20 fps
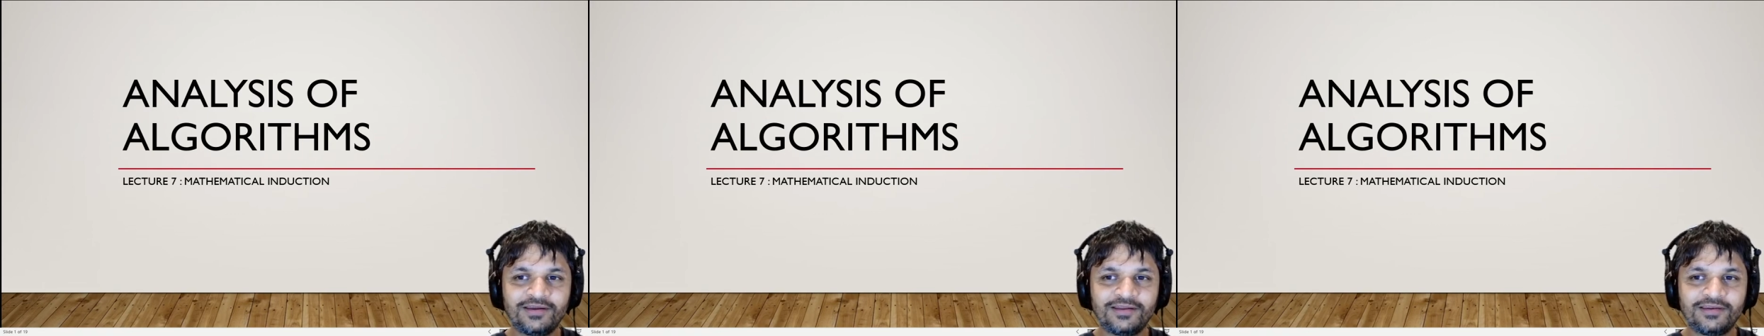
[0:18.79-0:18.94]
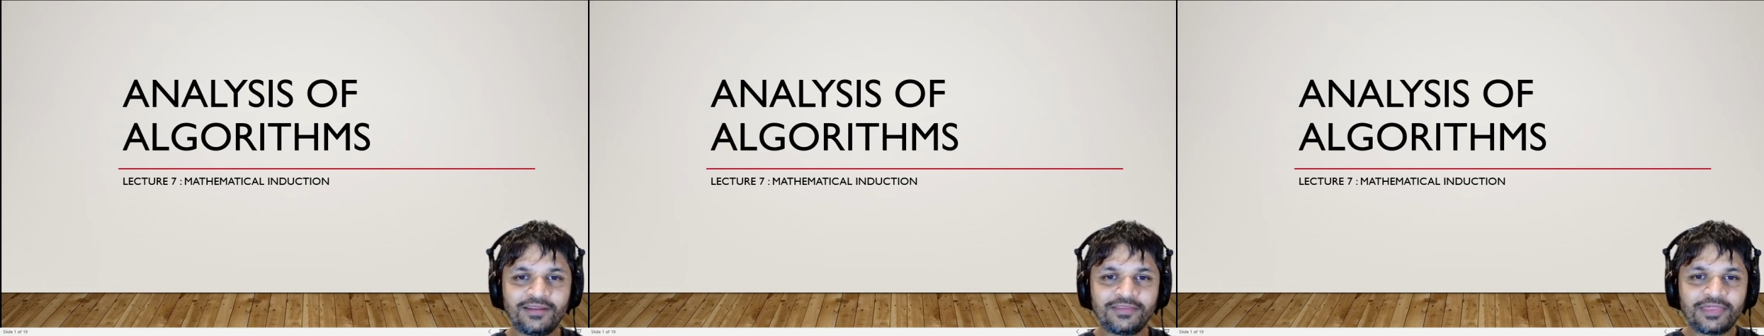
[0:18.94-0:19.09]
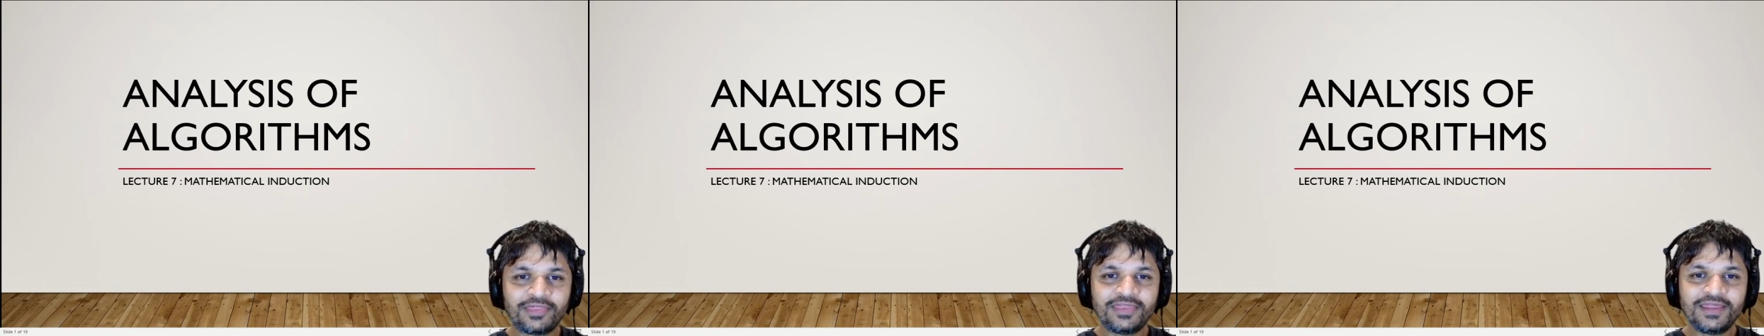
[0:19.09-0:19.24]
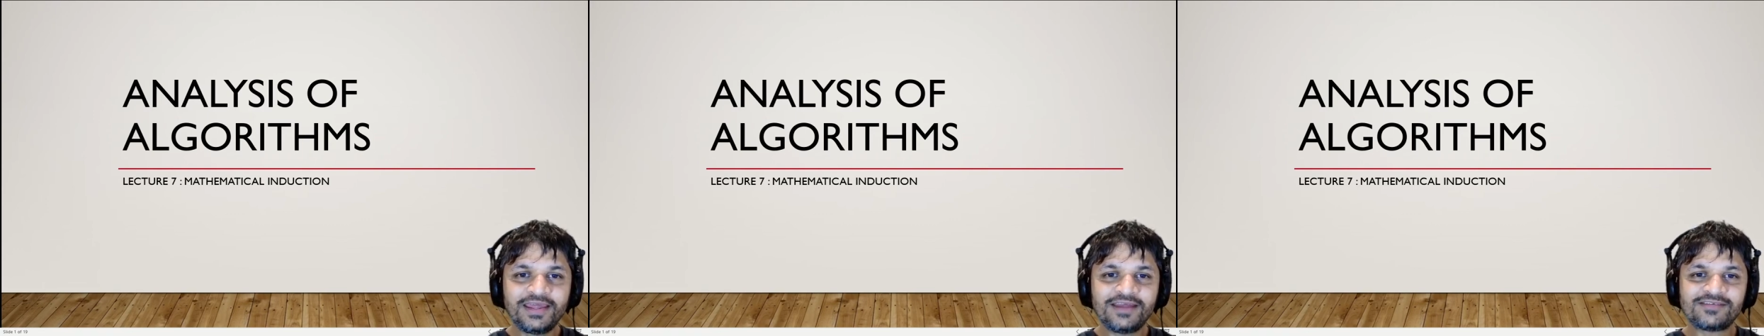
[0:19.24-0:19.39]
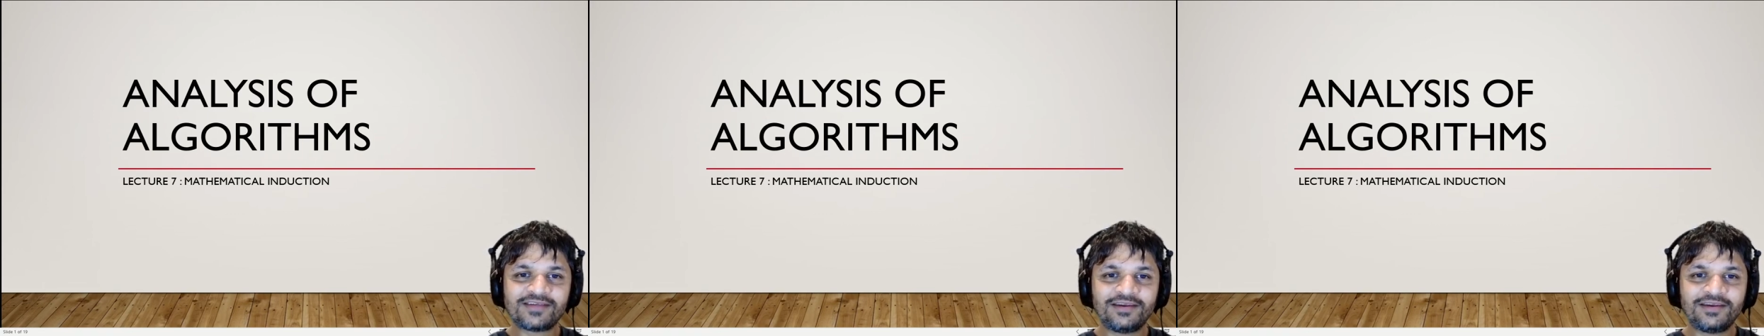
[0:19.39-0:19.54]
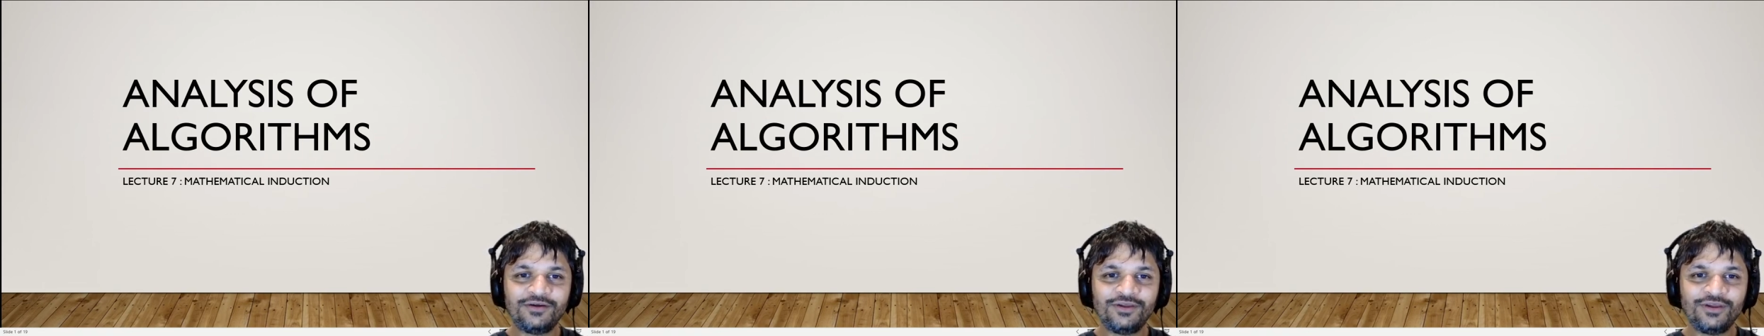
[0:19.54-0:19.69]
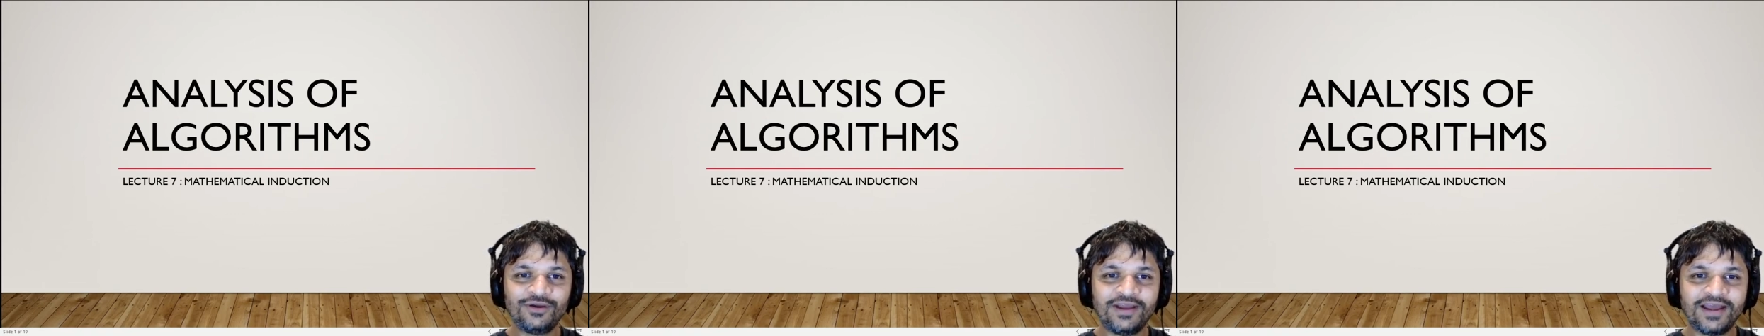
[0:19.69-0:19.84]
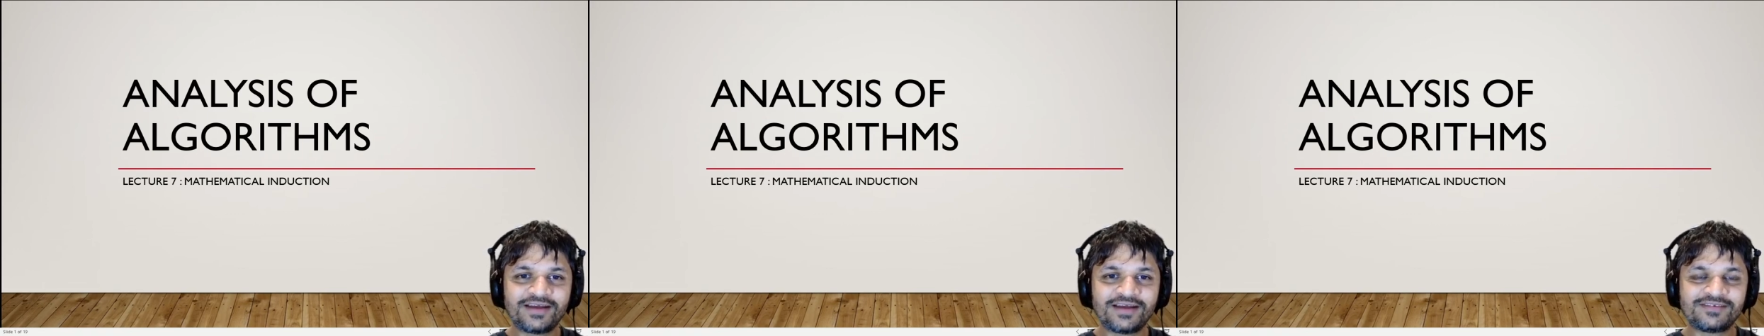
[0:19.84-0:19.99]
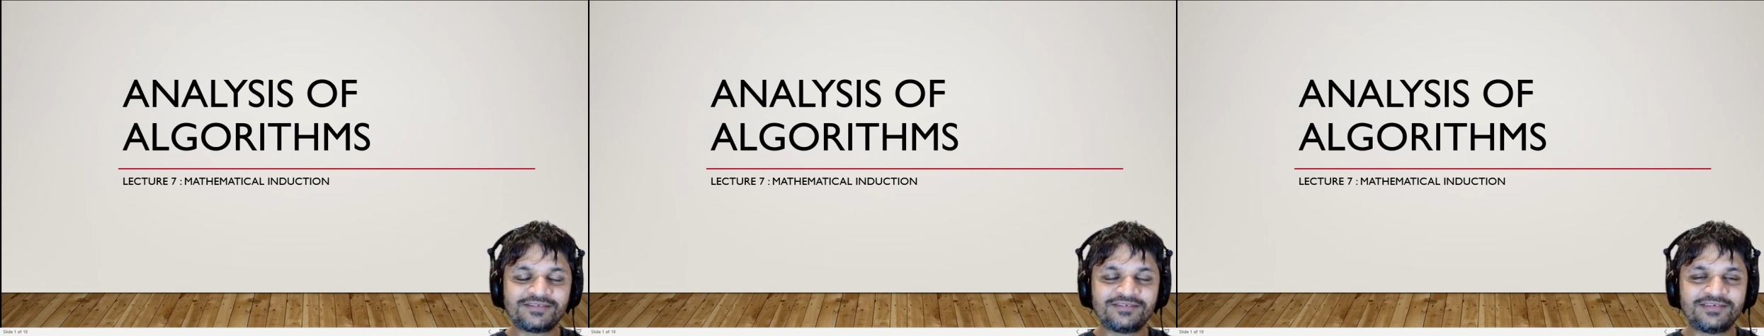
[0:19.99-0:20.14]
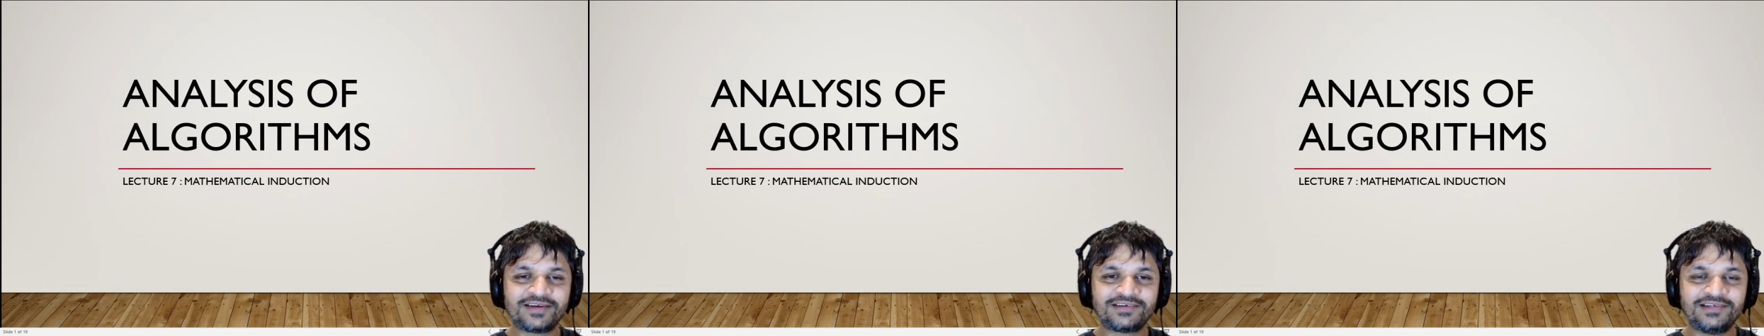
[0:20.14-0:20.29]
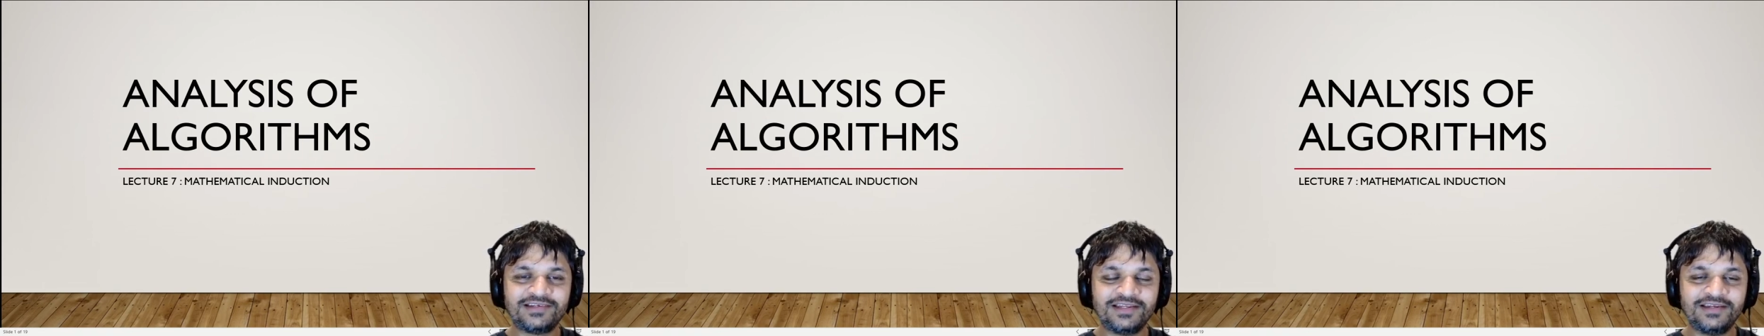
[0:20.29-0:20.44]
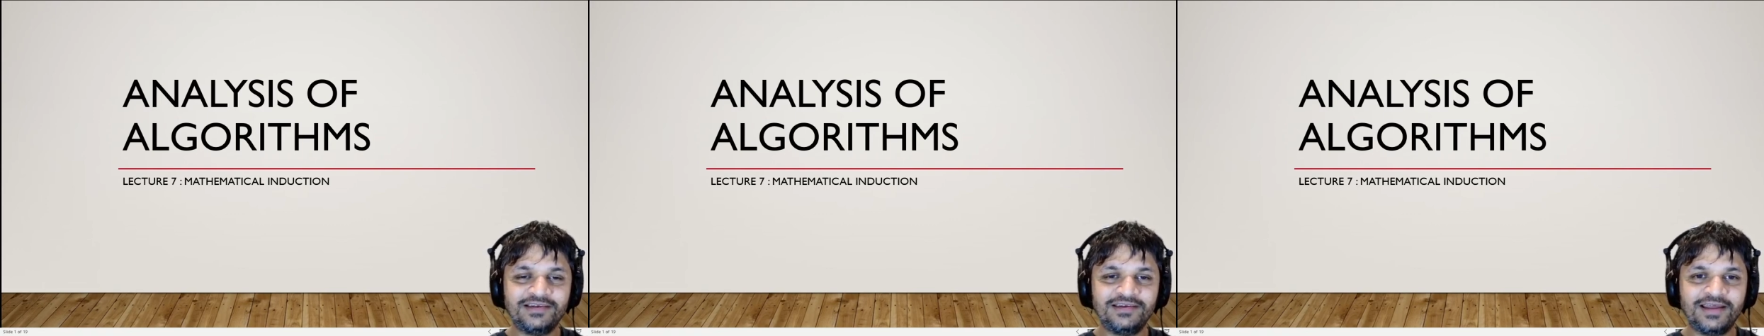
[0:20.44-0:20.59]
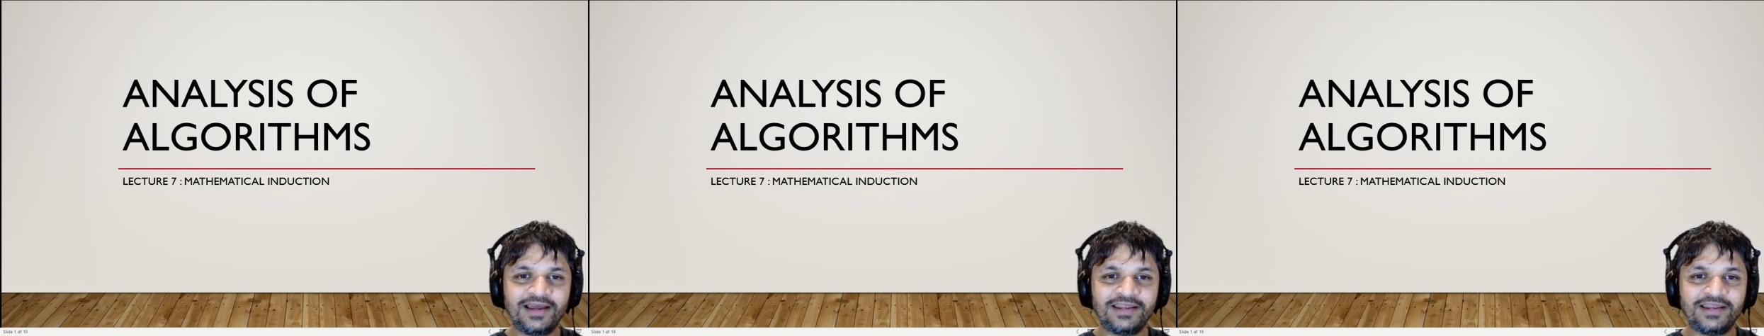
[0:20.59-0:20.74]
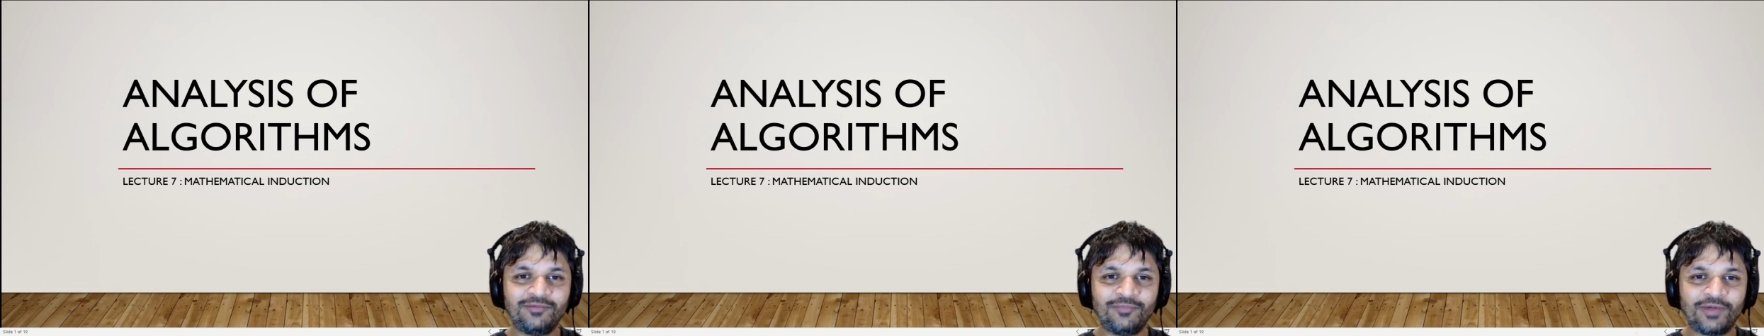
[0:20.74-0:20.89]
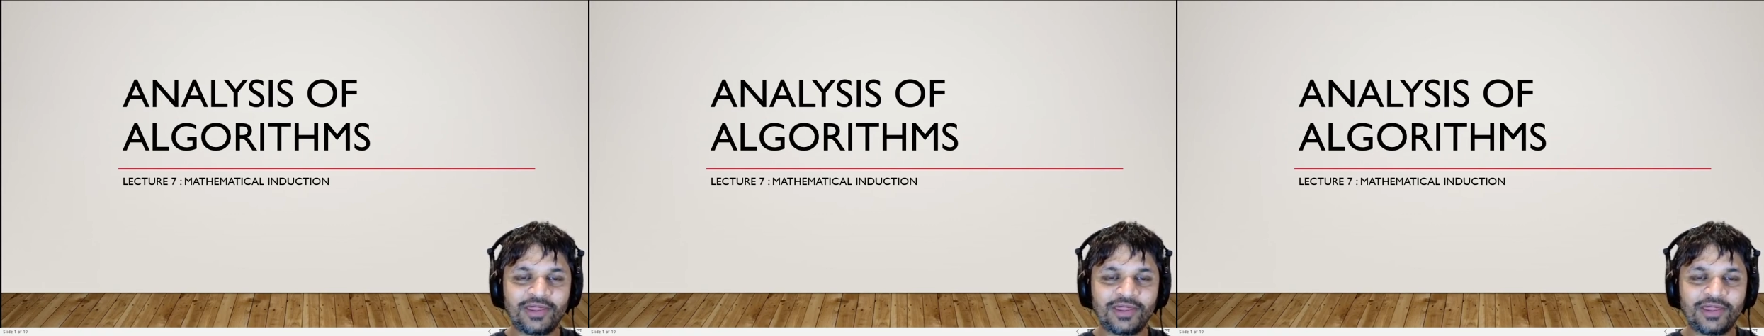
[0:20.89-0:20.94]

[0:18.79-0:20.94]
Now the thing is, I know you guys have actually done